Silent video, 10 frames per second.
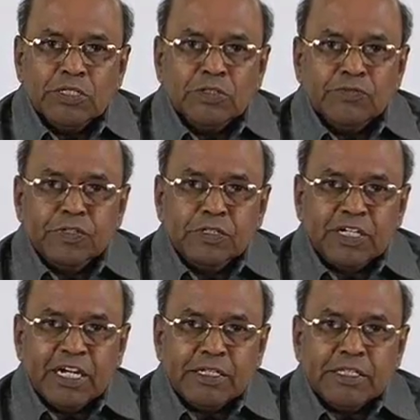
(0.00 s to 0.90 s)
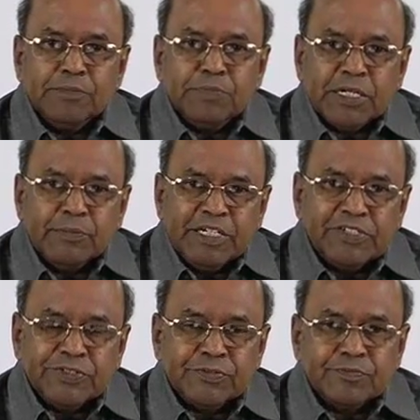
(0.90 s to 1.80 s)
So if you look at the
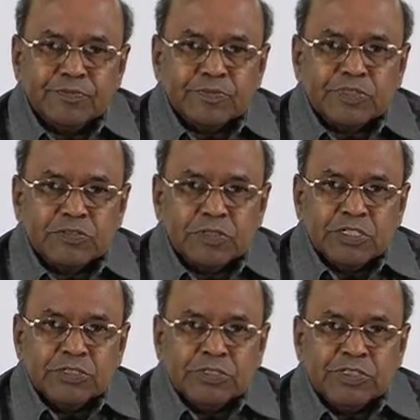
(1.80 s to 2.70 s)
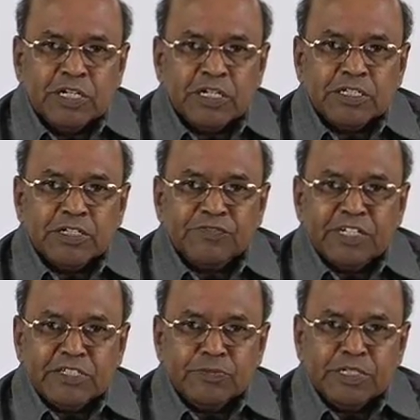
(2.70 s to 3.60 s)
pyramids, the
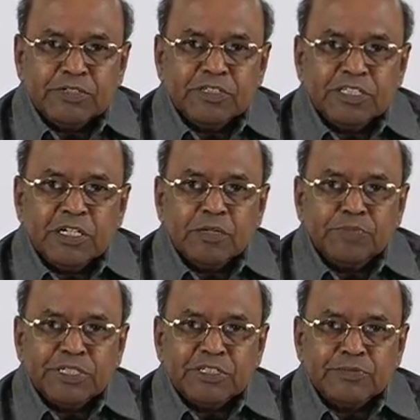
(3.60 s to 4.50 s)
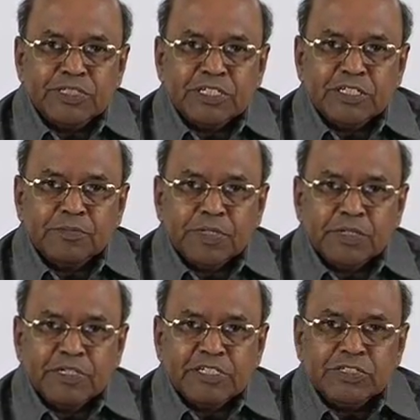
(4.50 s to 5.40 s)
difference between the prisms and the
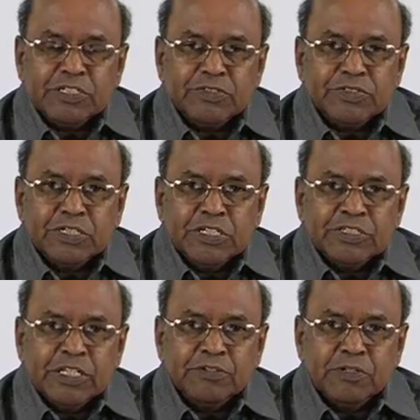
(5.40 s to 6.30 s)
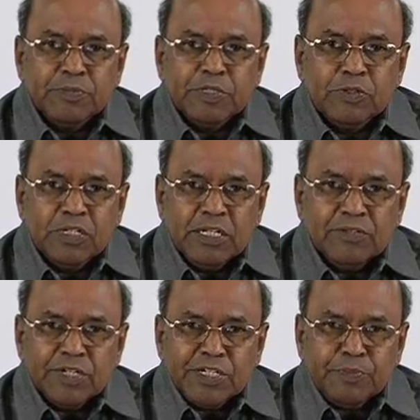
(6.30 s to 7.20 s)
pyramids is there will be
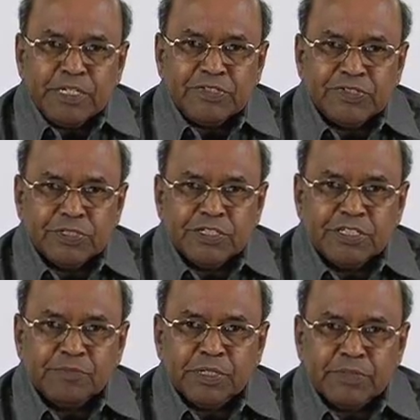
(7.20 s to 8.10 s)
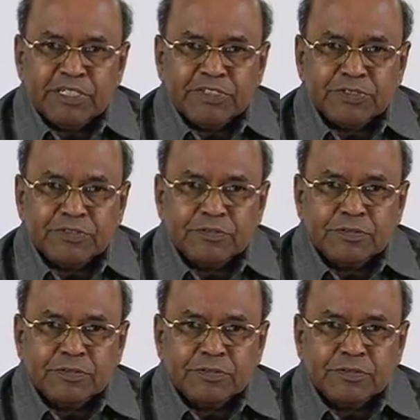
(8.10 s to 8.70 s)
only one base in the pyramids,